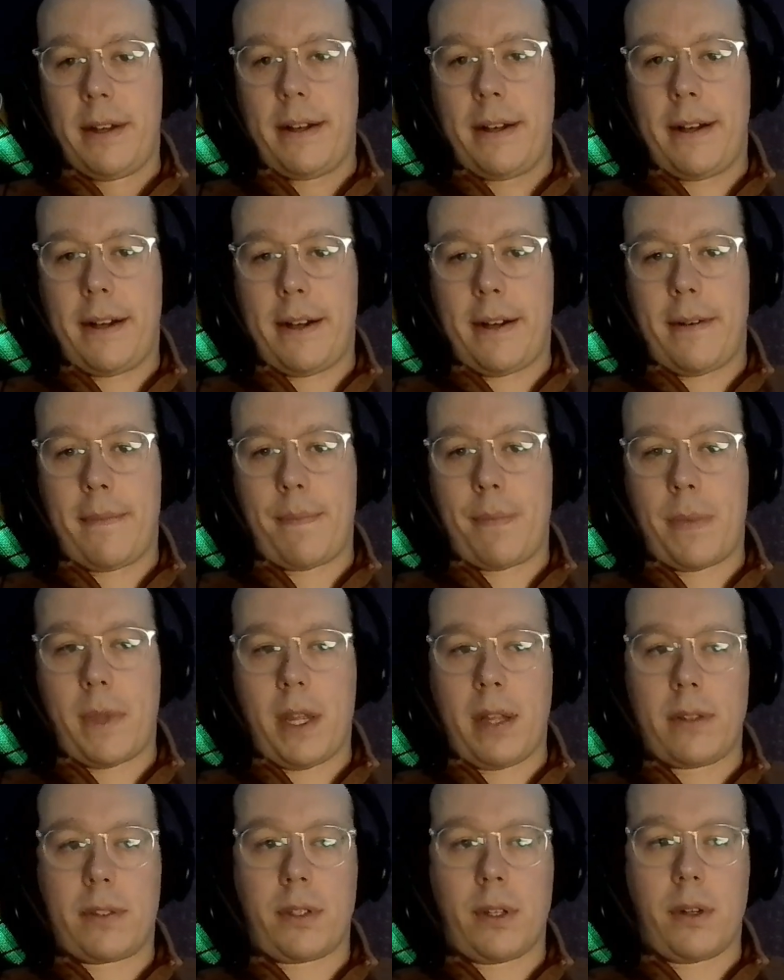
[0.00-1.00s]

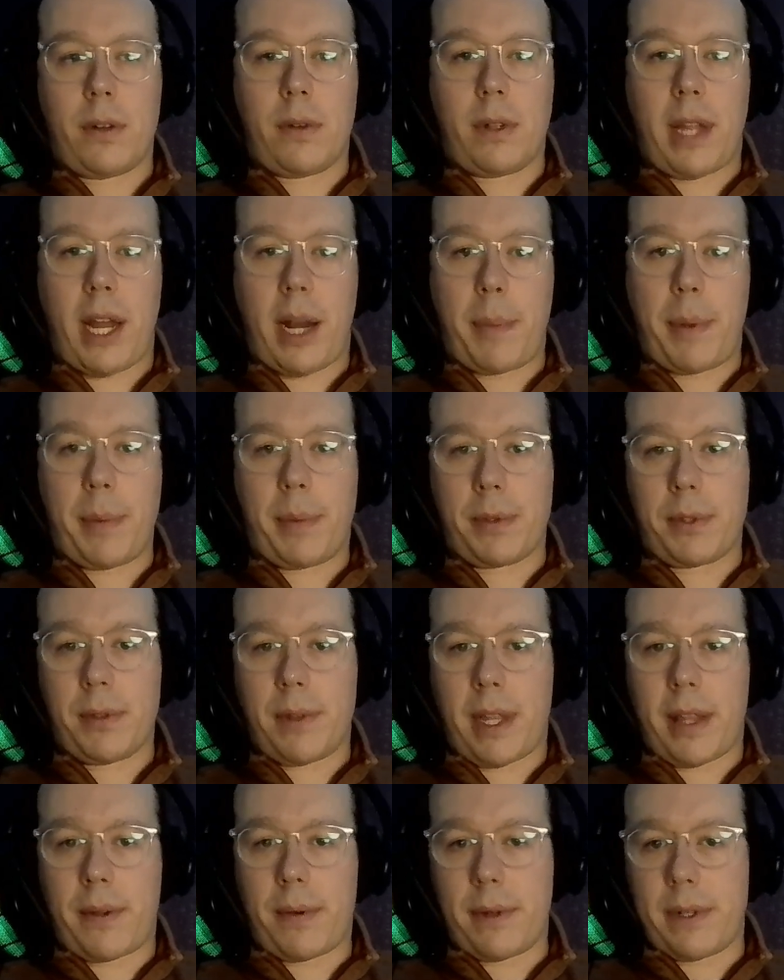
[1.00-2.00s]
And so a lot of people
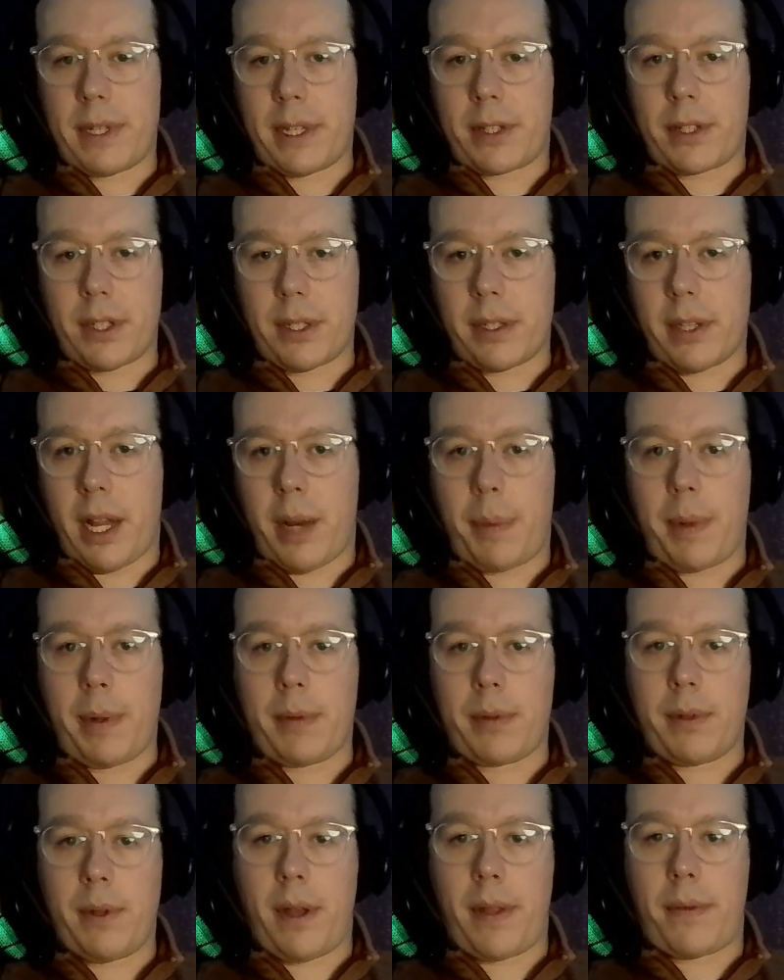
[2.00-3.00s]
do that through addiction. A lot of
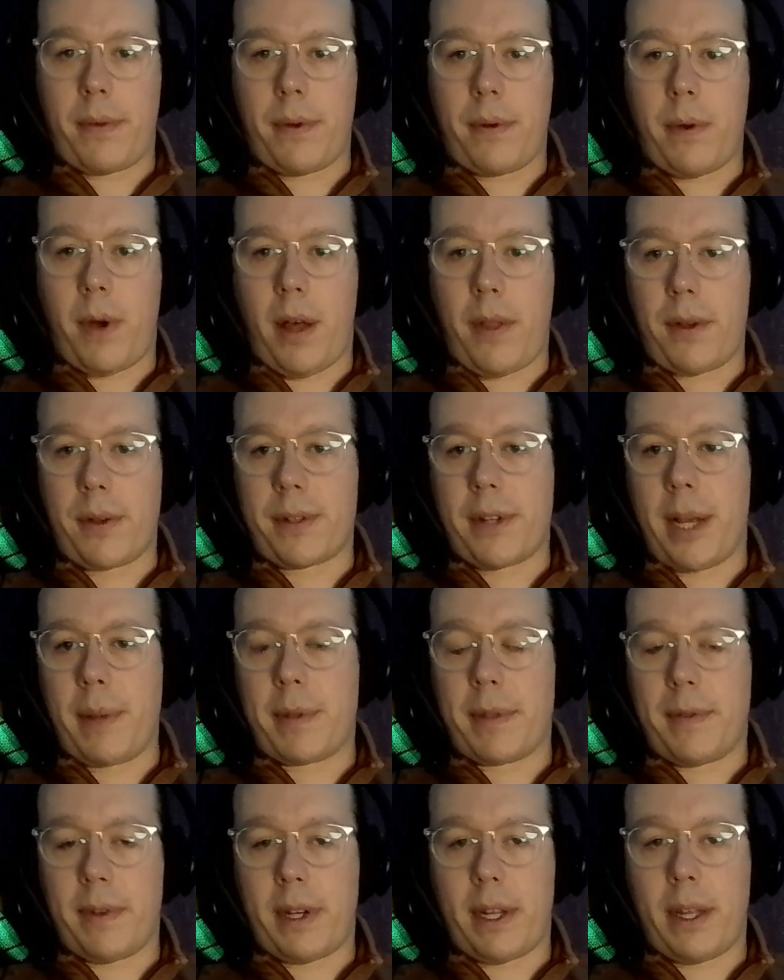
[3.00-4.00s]
people do that through other
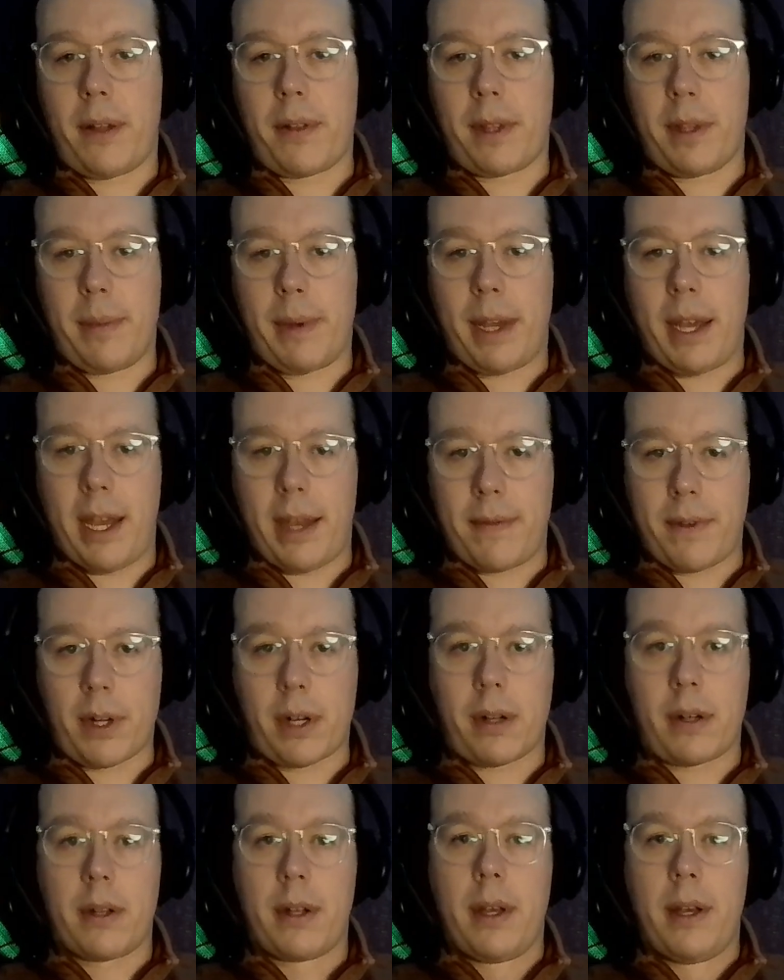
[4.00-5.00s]
types of unhealthy
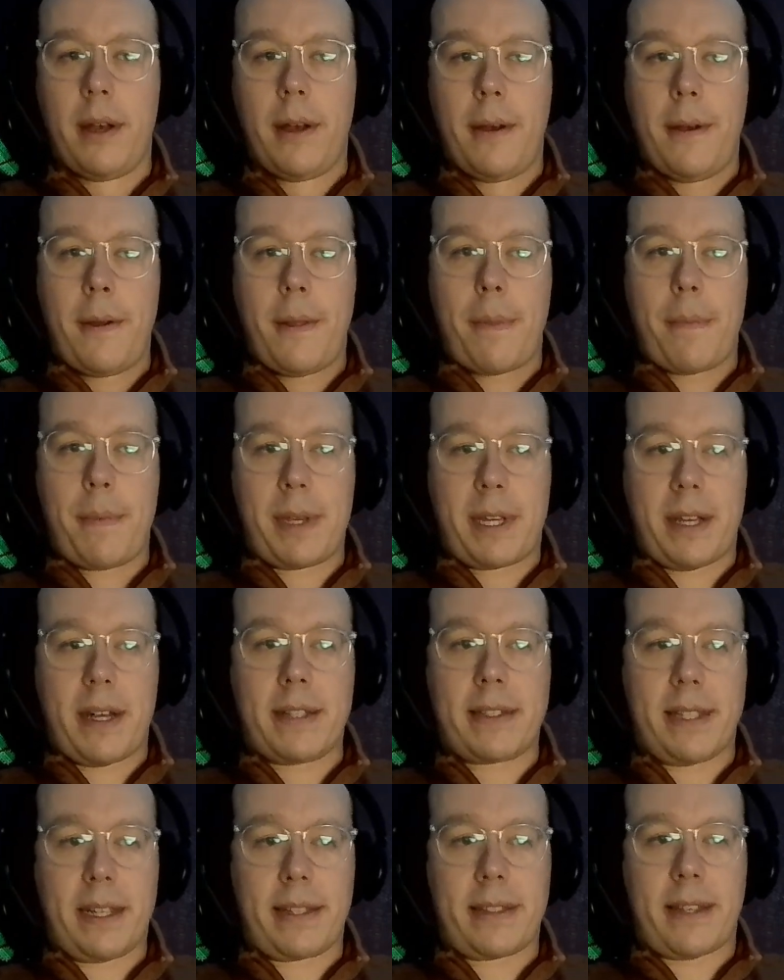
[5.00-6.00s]
behavior,
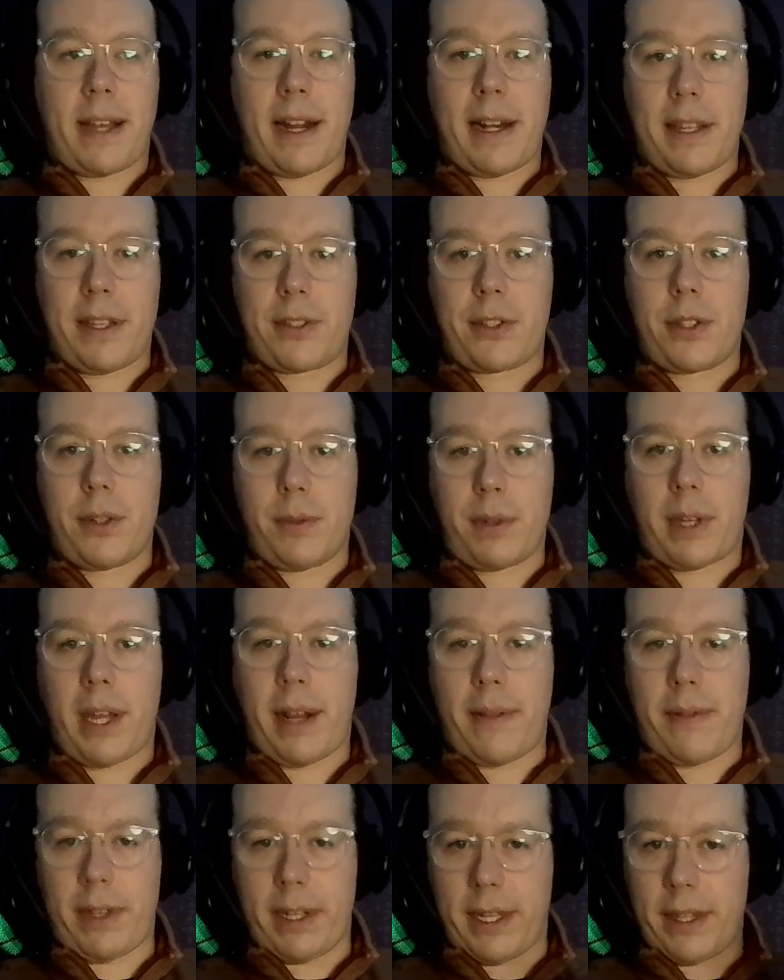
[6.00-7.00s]
because anxiety is so
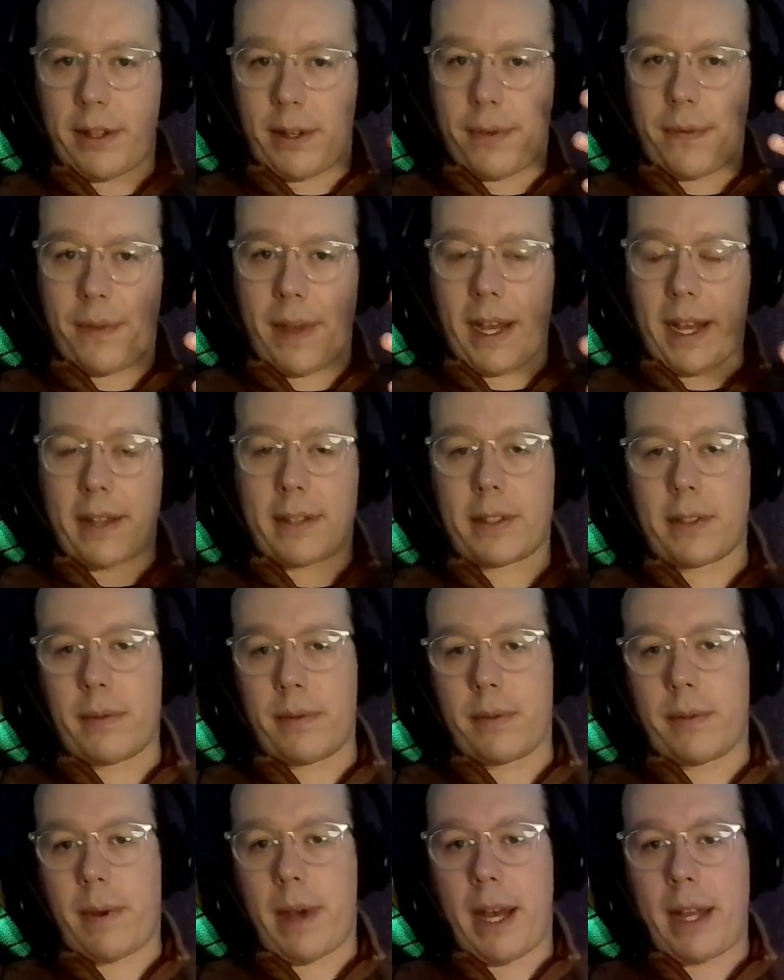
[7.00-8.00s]
kind of like in their face. The
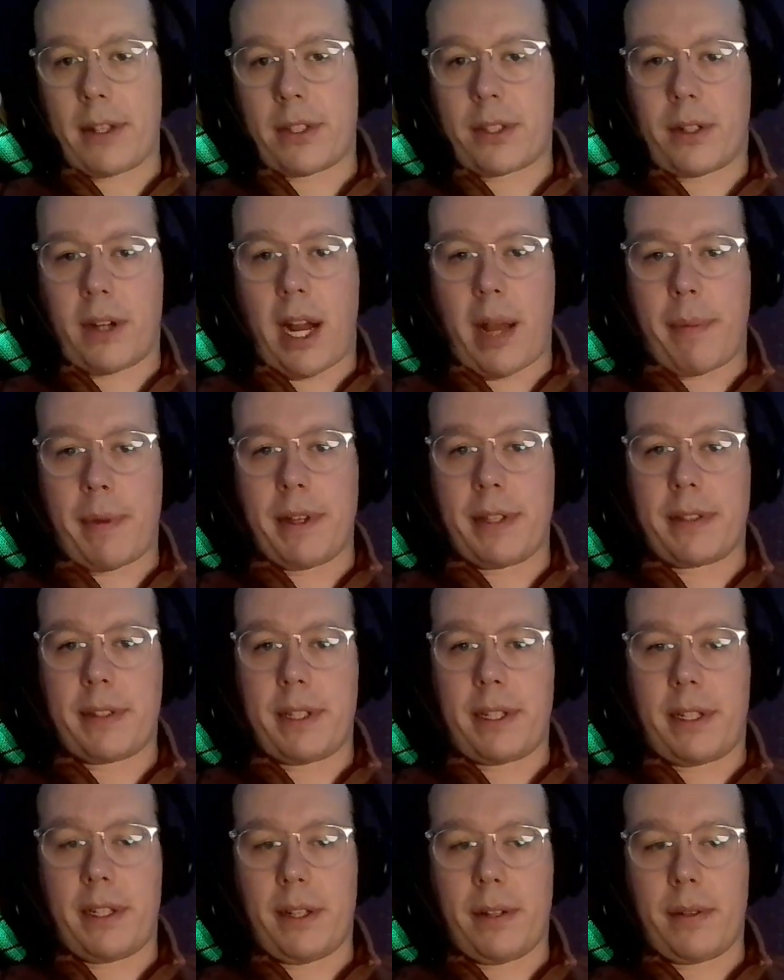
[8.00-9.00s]
way I describe it is
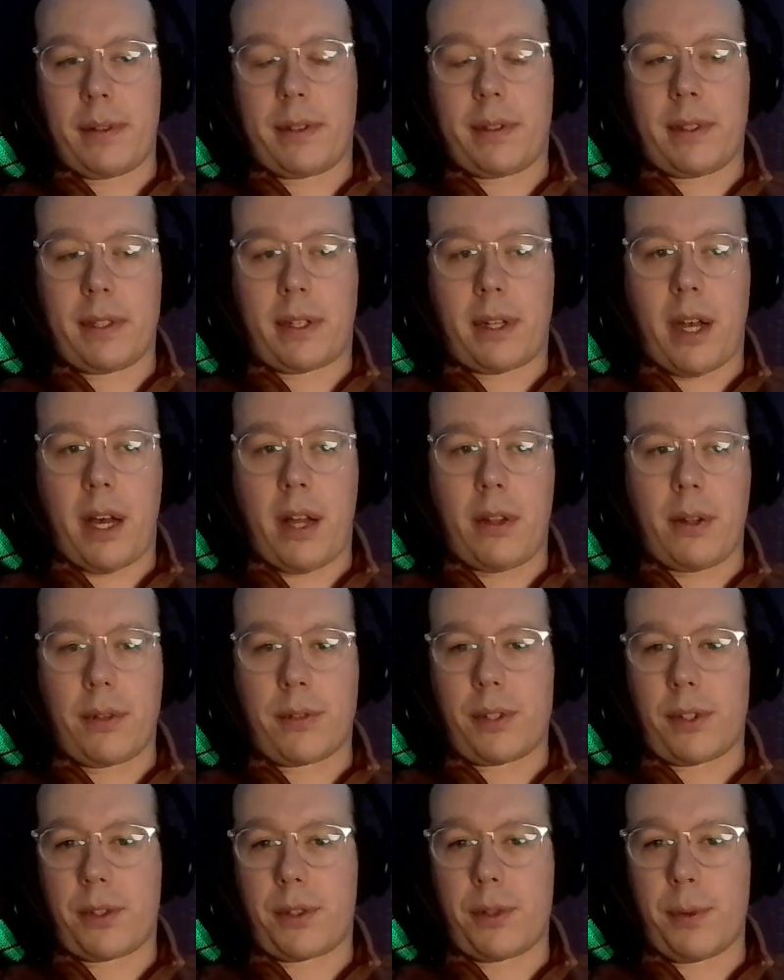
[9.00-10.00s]
like, it's the
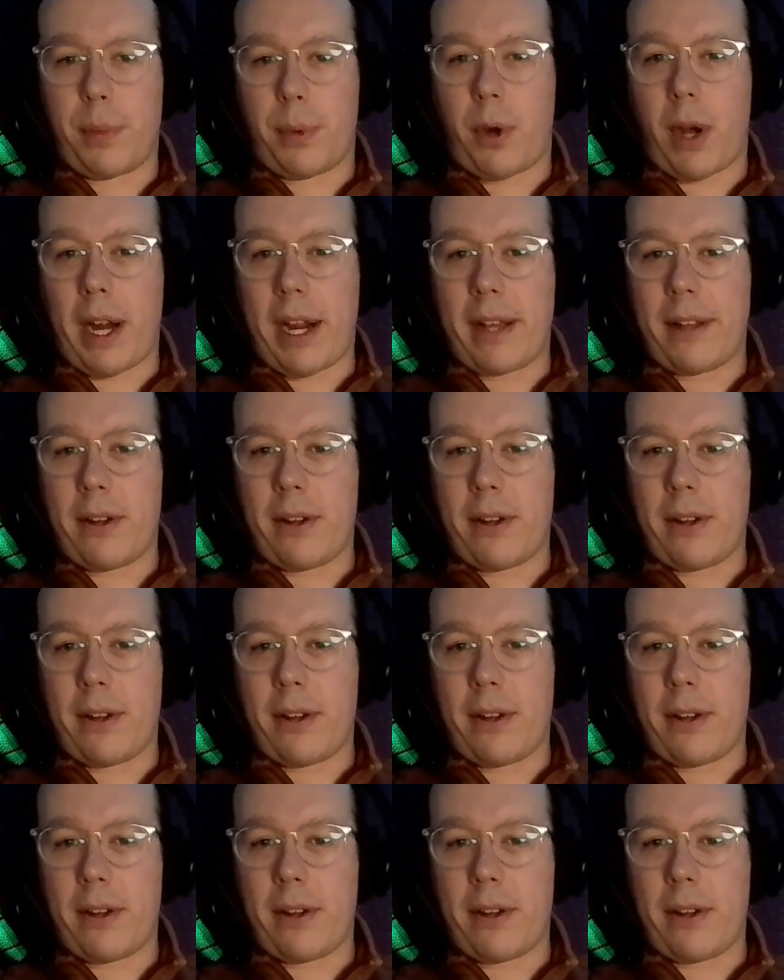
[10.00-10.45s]
colors are too bright.